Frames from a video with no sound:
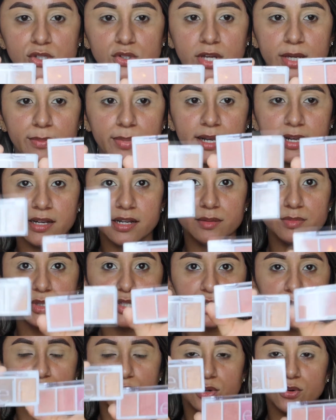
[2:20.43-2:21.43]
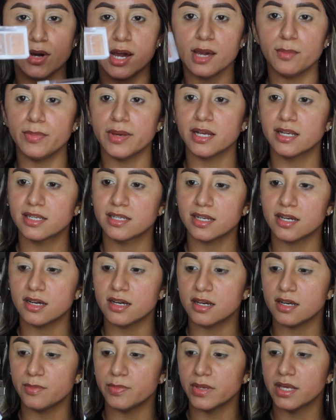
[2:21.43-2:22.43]
so I picked up 2. I picked
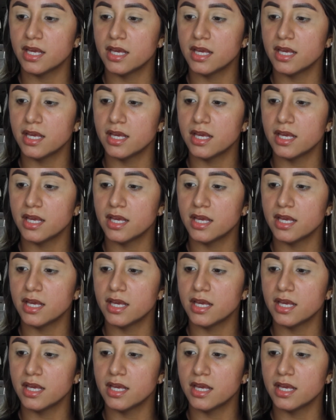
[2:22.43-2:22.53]
up